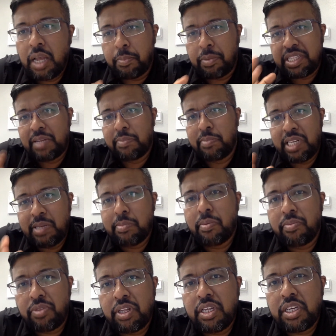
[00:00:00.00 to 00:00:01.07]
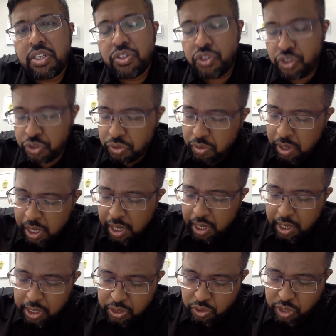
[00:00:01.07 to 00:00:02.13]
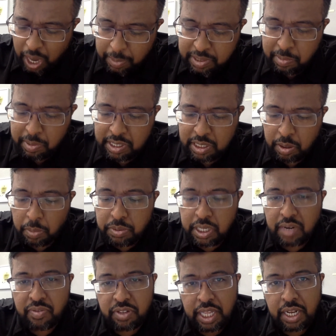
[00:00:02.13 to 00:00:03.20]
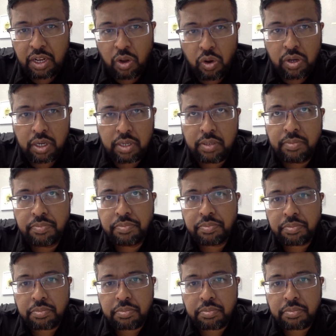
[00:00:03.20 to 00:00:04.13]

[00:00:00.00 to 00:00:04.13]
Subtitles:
But the minimum thing you can do is you optimize the website for that local